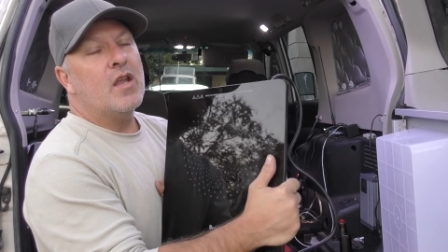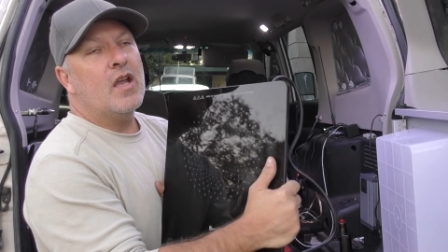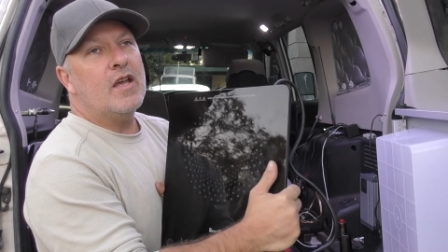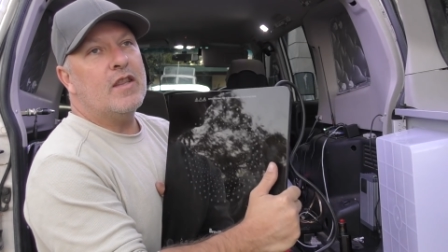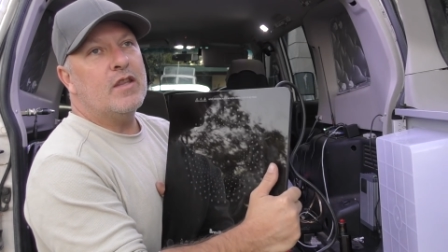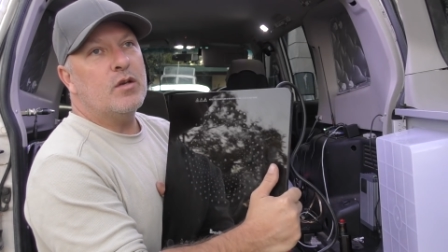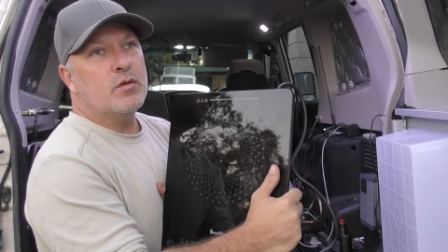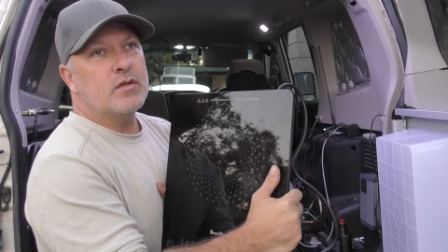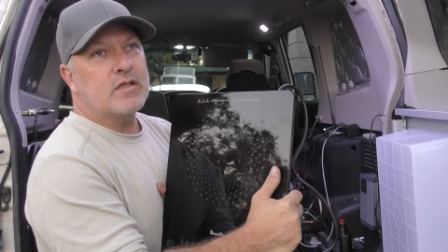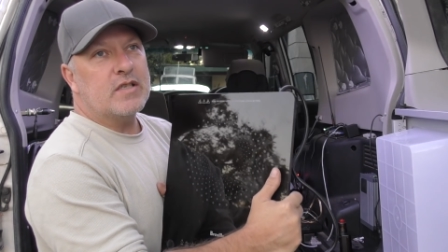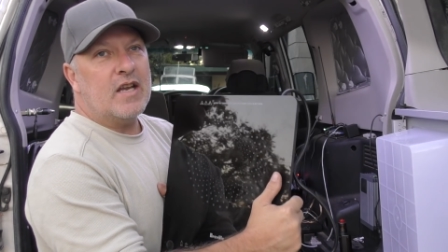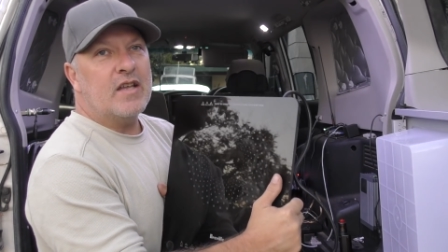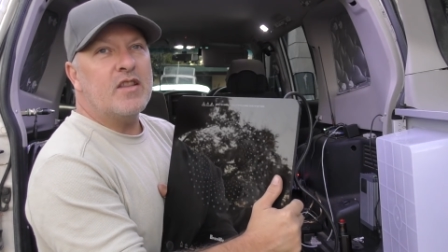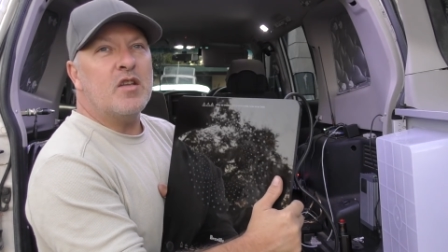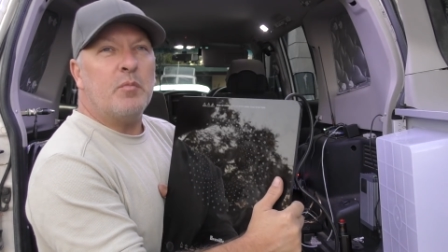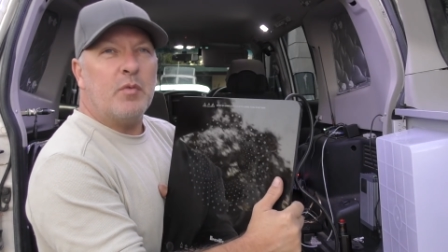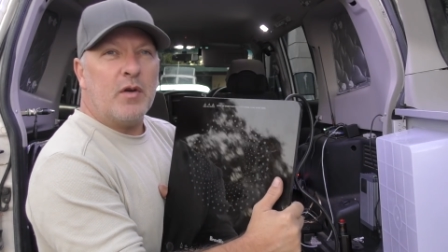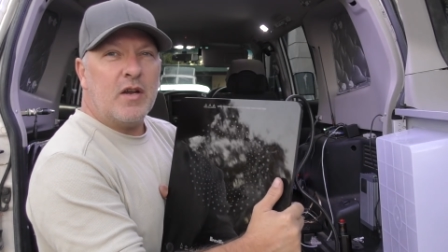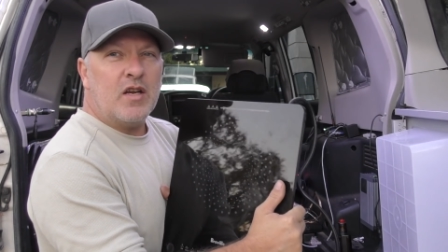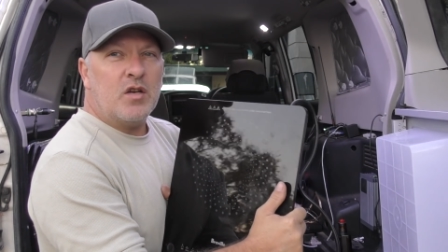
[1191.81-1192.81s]
and there was
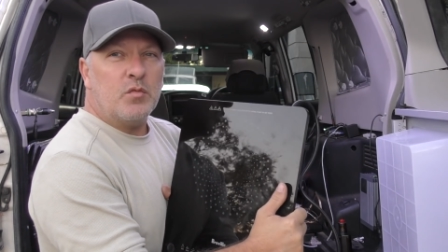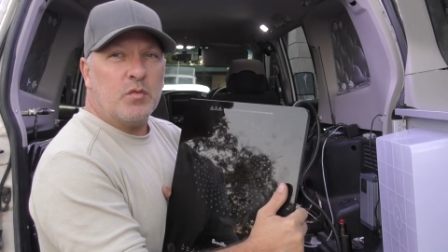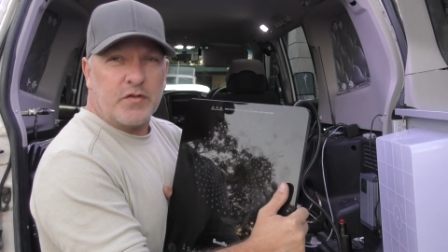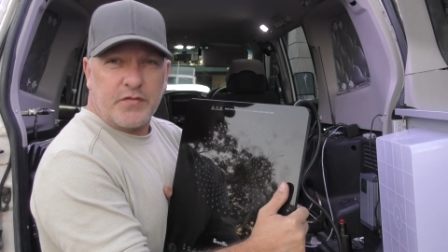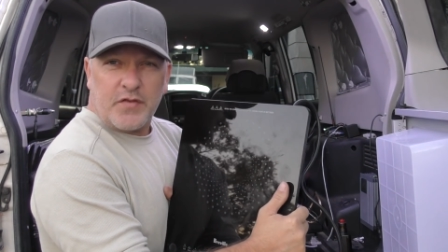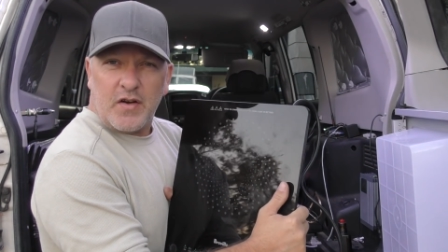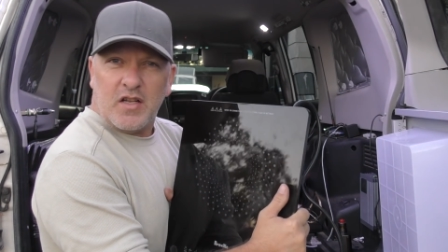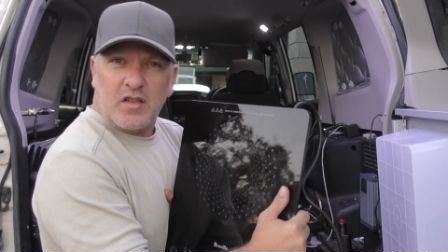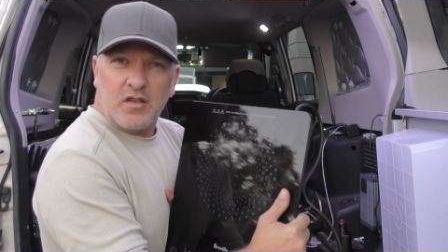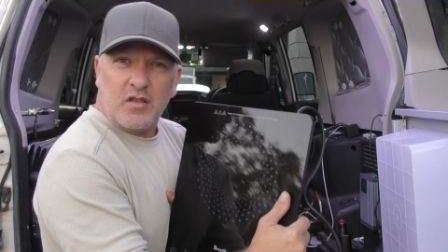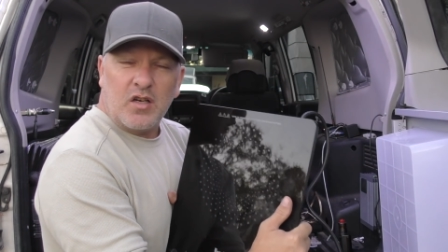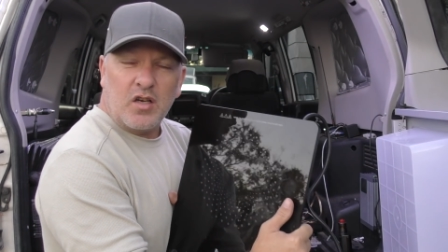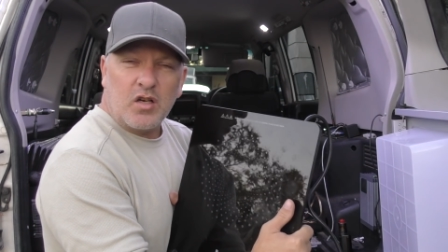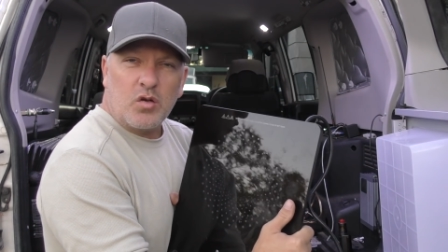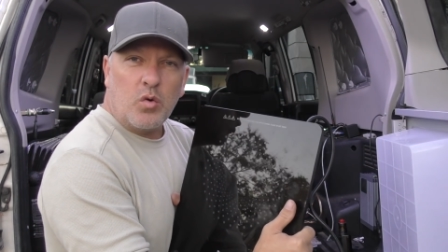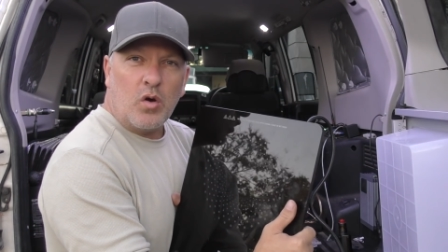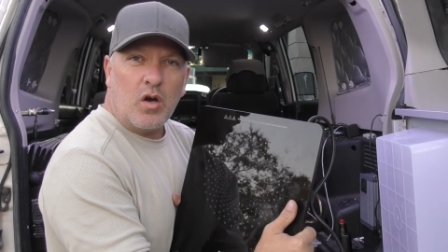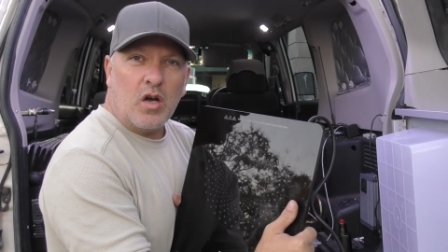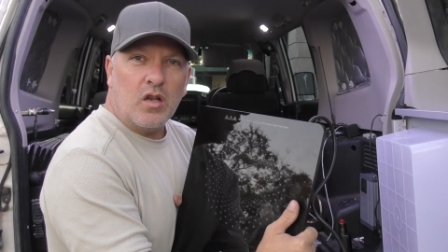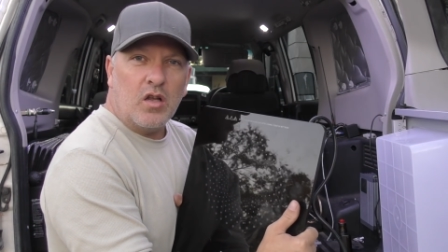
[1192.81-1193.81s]
another brand which frankly I
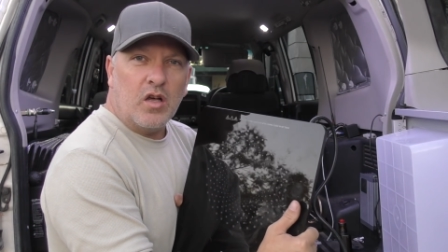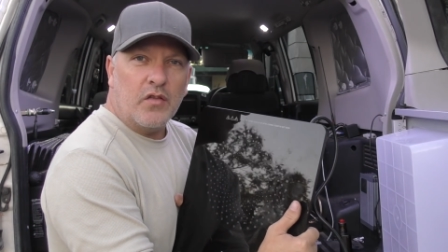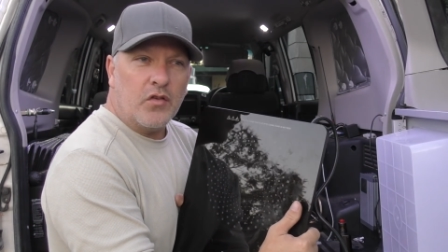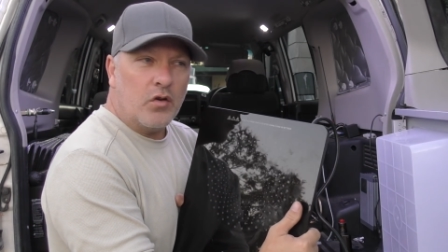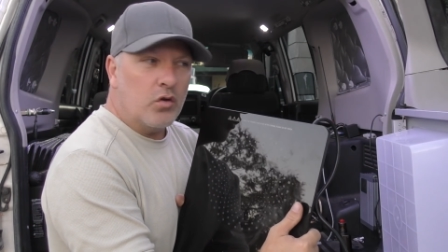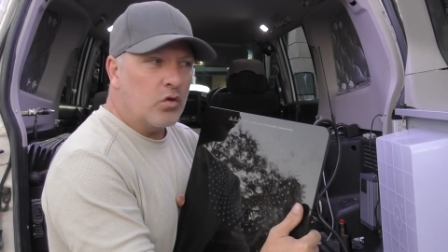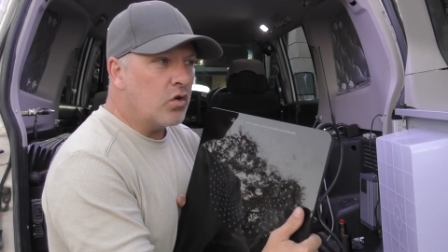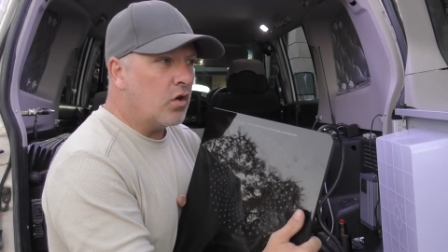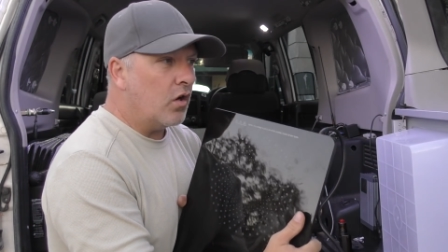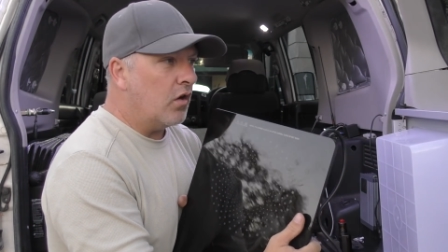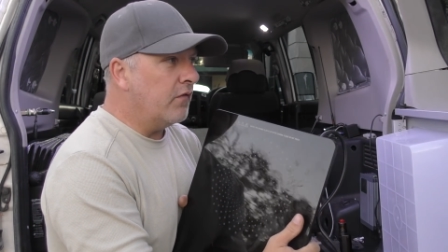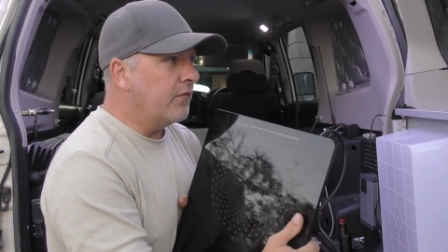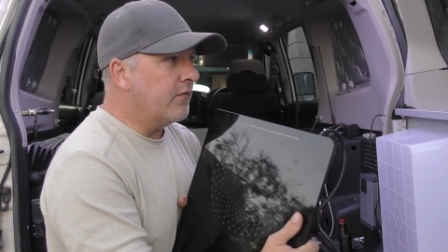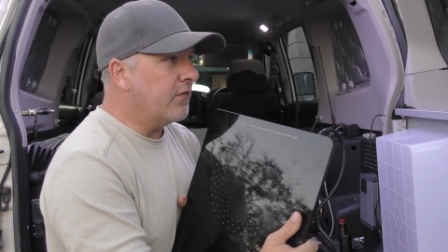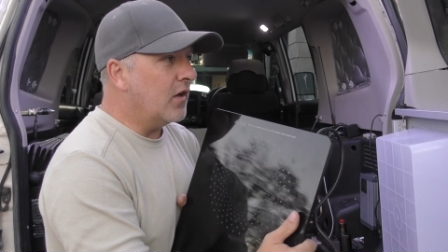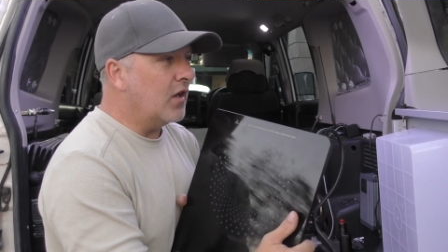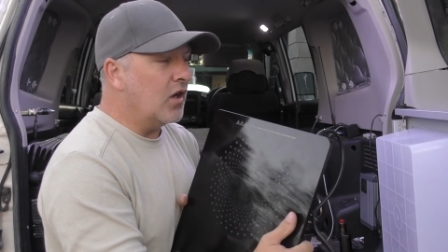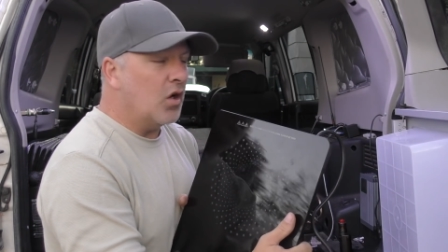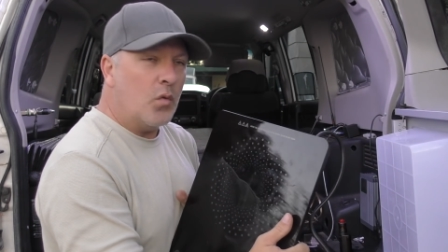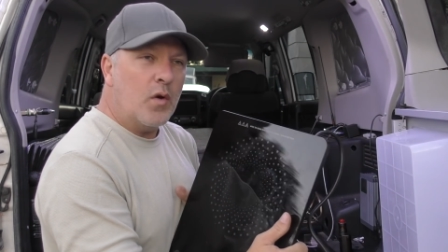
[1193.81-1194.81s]
quite like the look of,
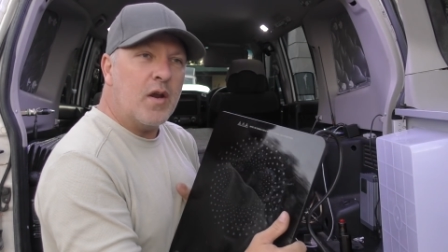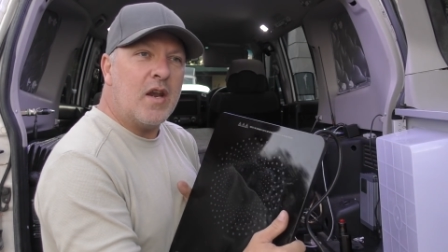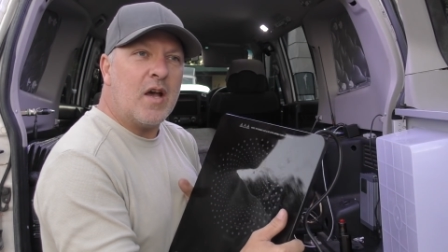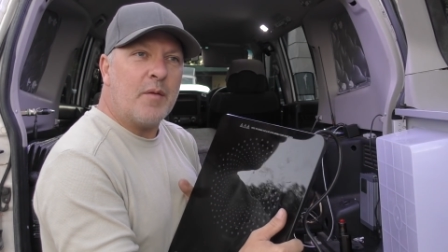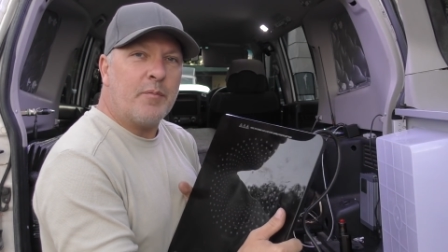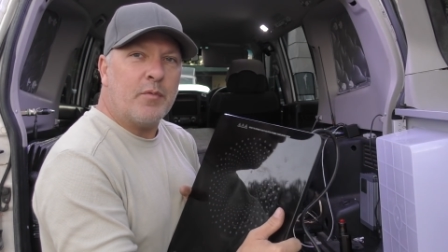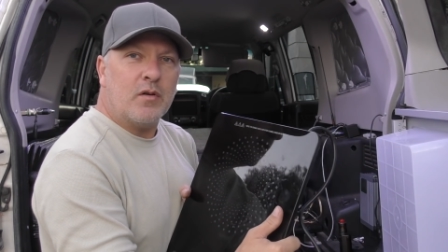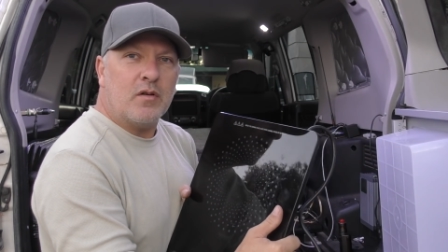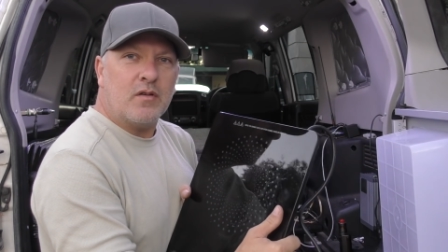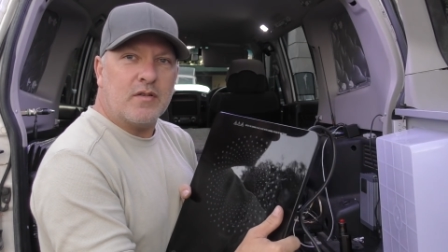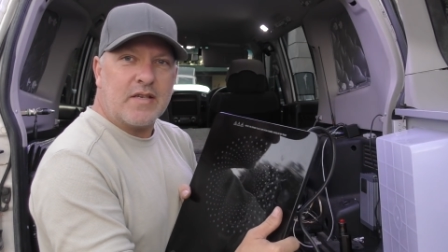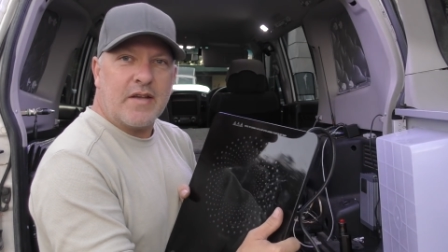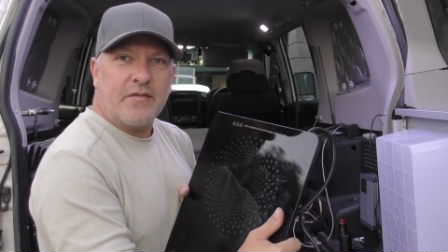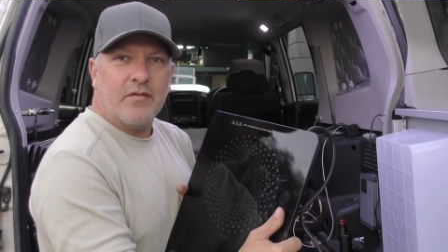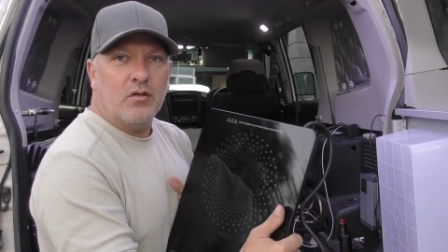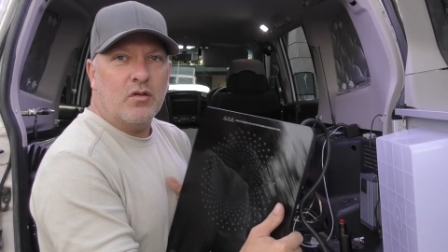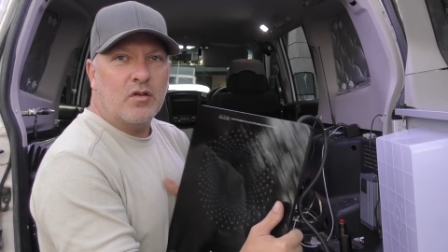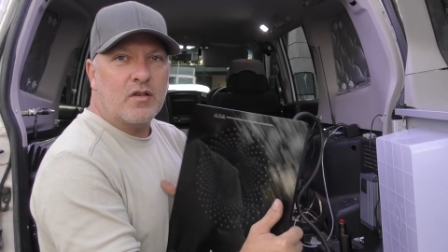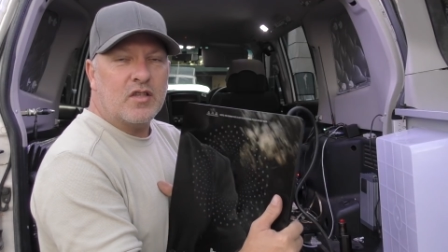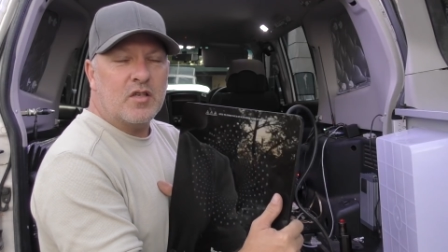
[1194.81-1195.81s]
and I went up and I was
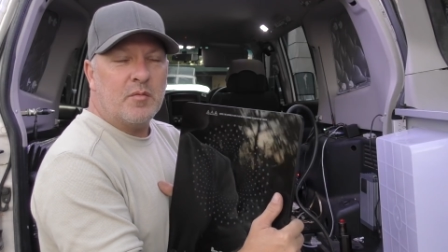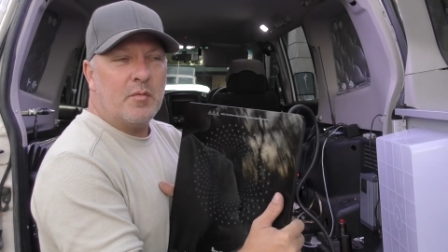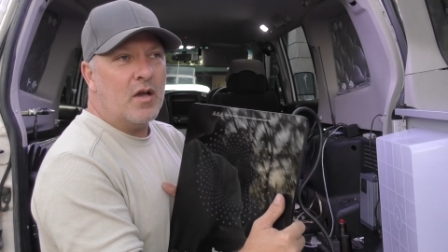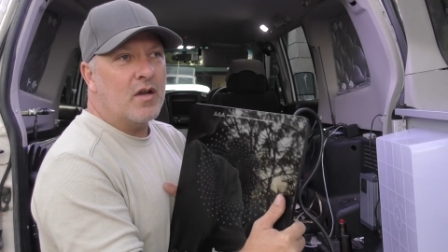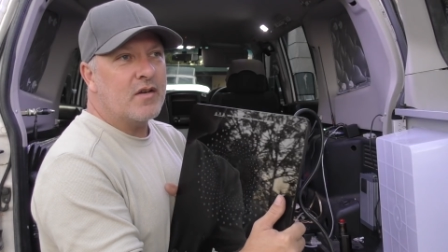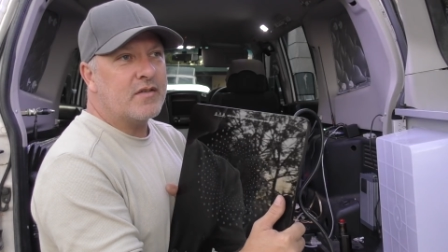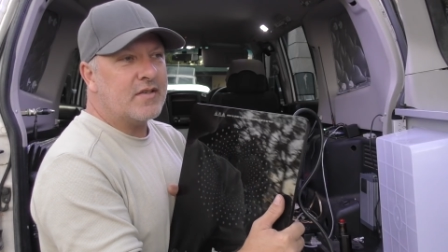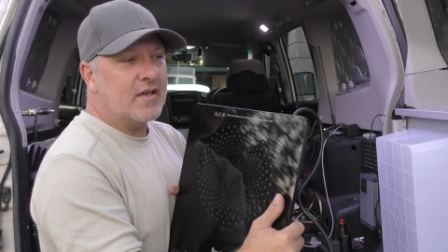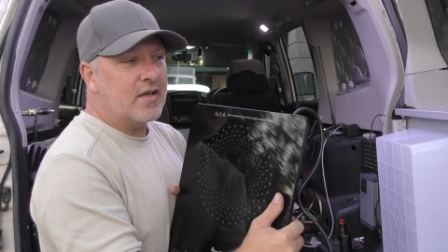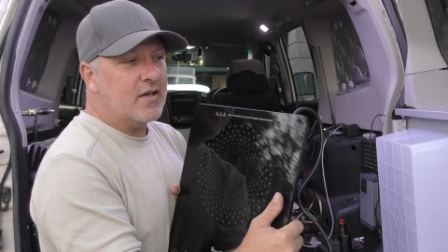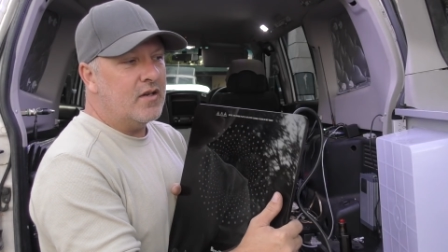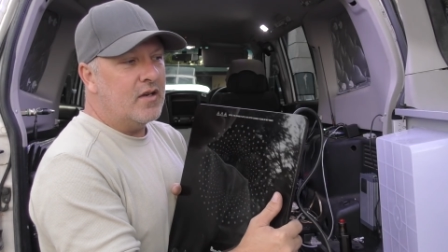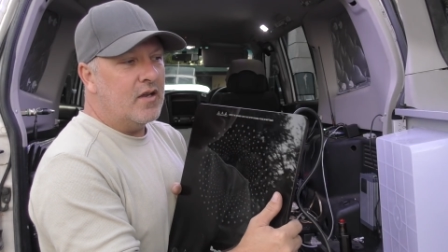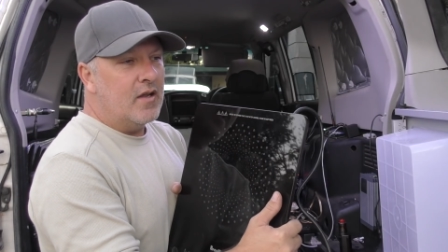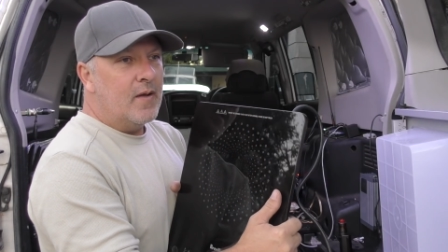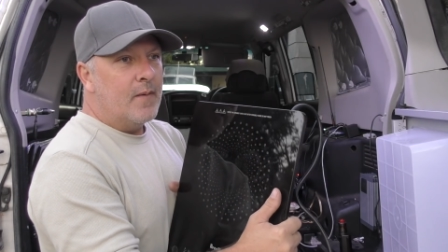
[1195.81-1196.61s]
having a look and the bloke said,